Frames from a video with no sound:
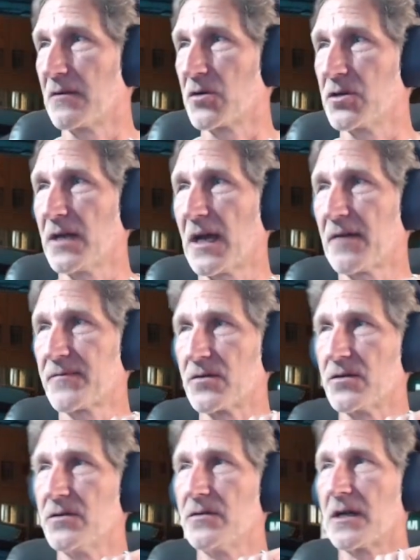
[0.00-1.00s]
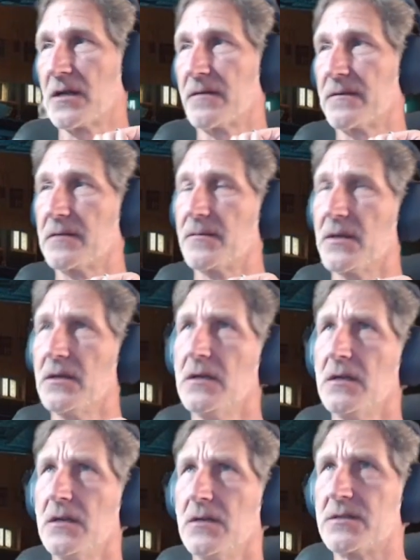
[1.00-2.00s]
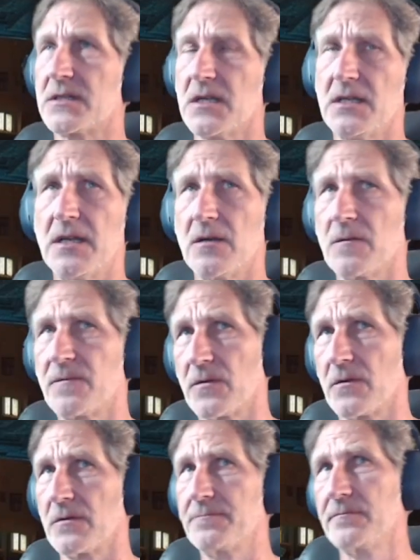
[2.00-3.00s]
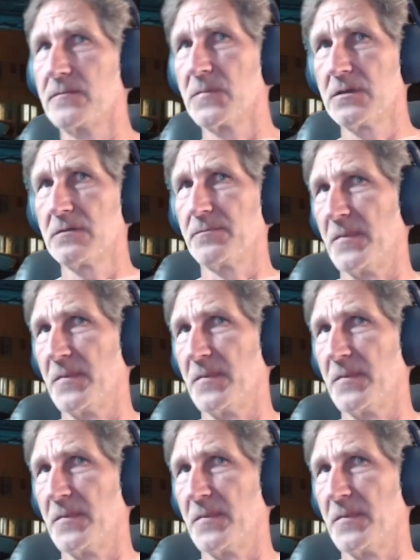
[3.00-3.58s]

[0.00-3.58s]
good afternoon out of it. Stayed there for about